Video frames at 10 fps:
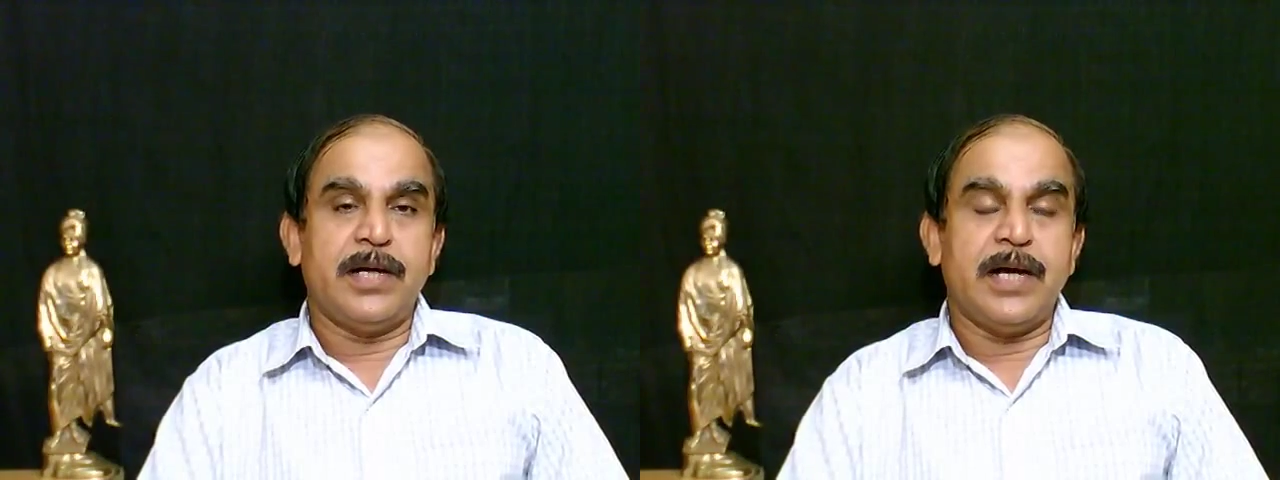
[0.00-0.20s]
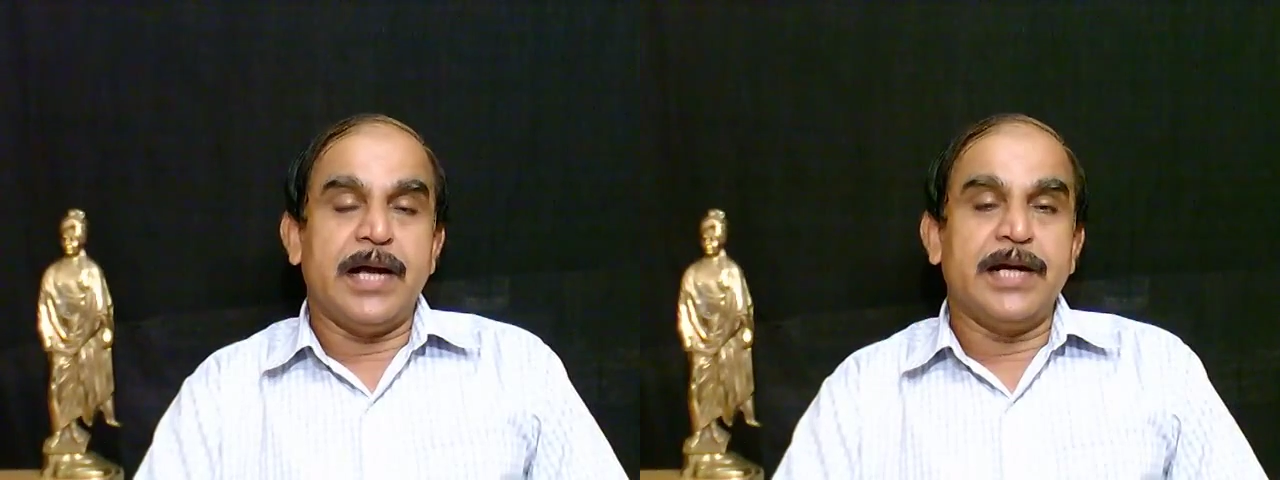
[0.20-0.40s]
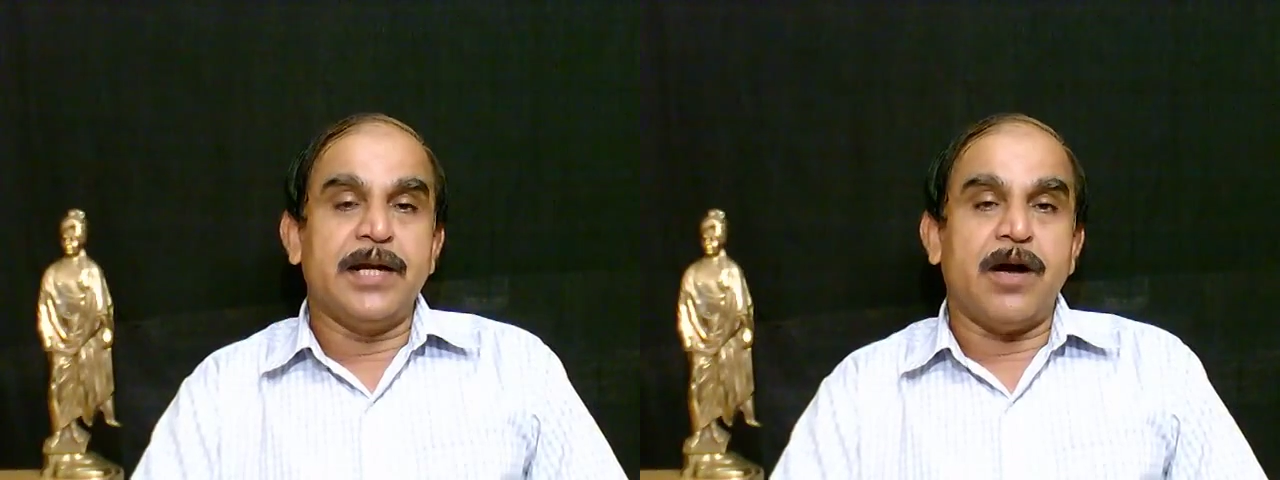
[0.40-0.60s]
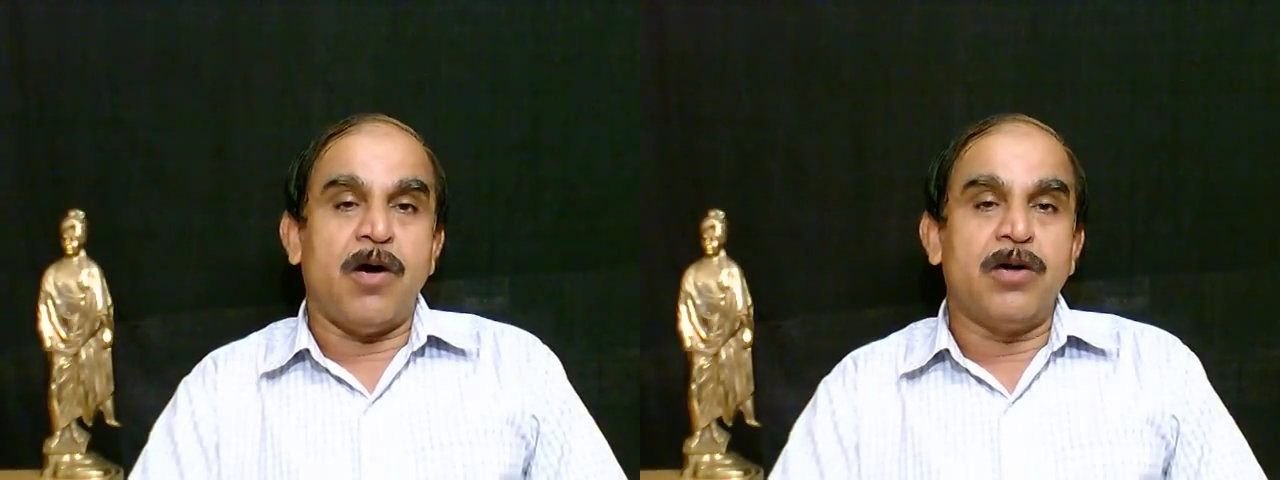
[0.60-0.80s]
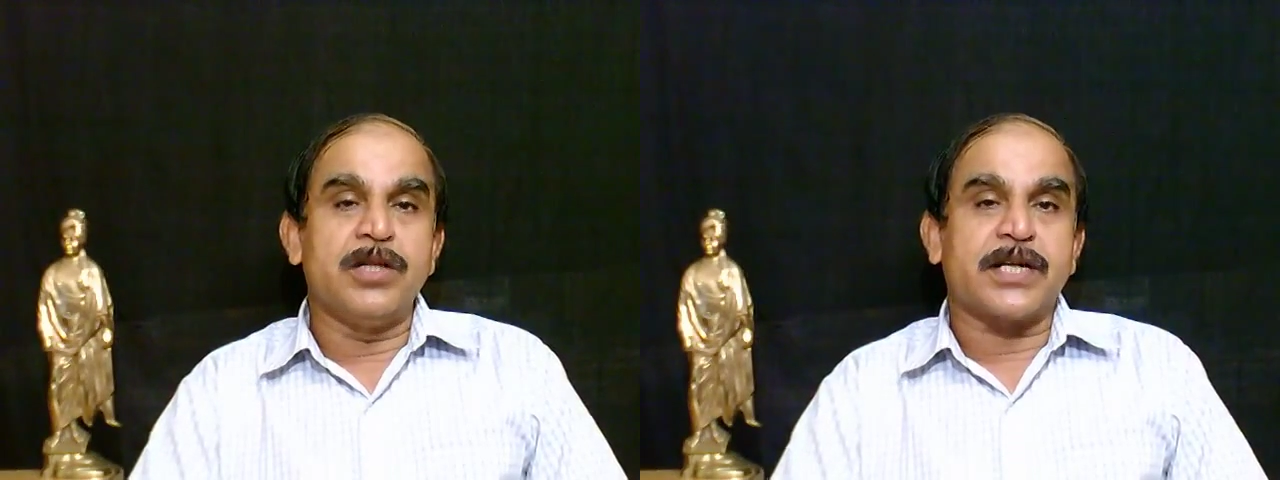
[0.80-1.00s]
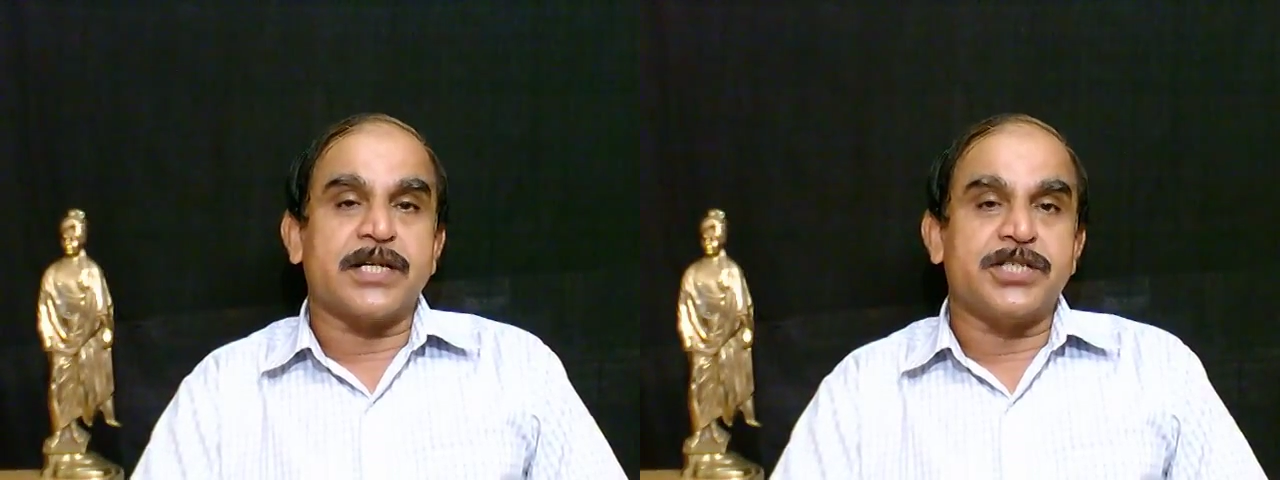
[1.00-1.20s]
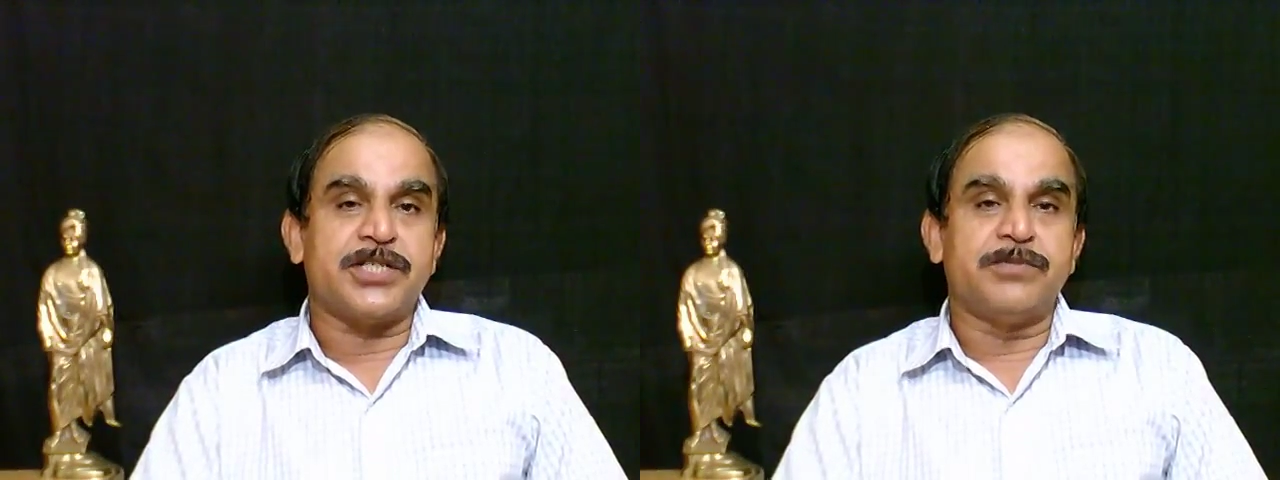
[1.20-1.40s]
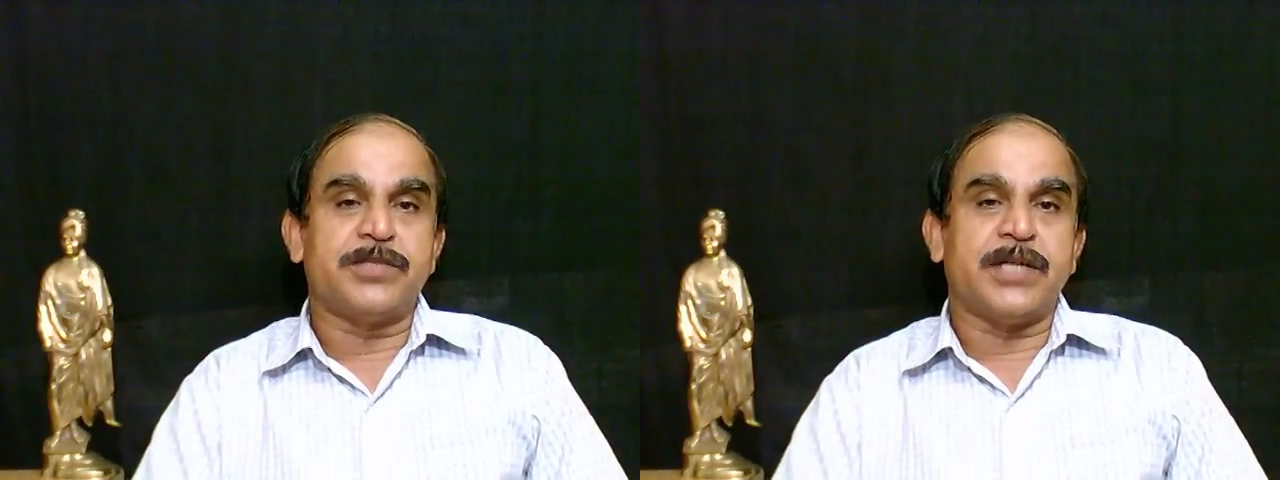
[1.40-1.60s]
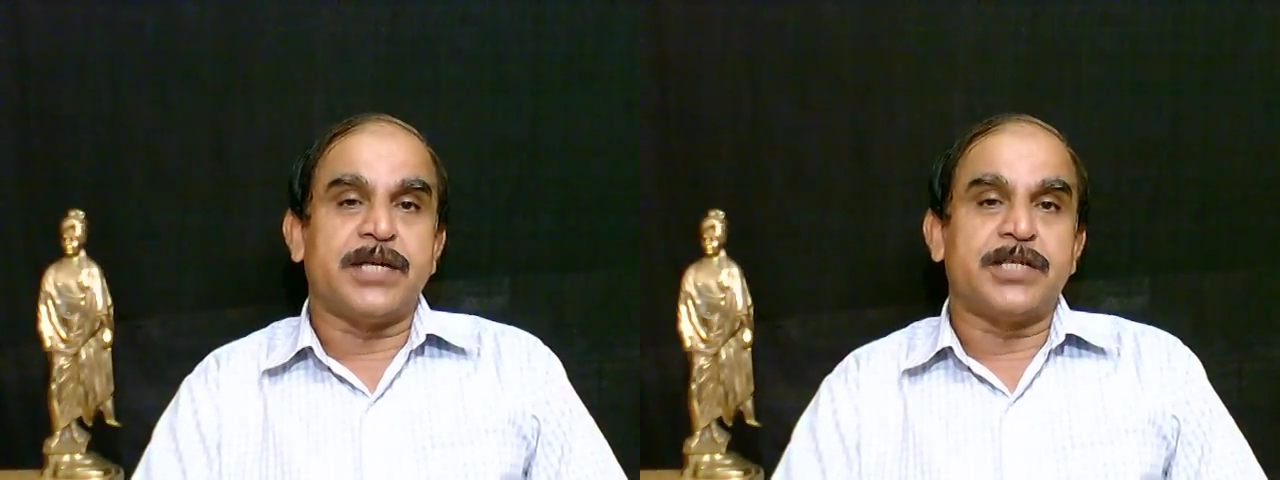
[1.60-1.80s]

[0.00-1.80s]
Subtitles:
And all the customs and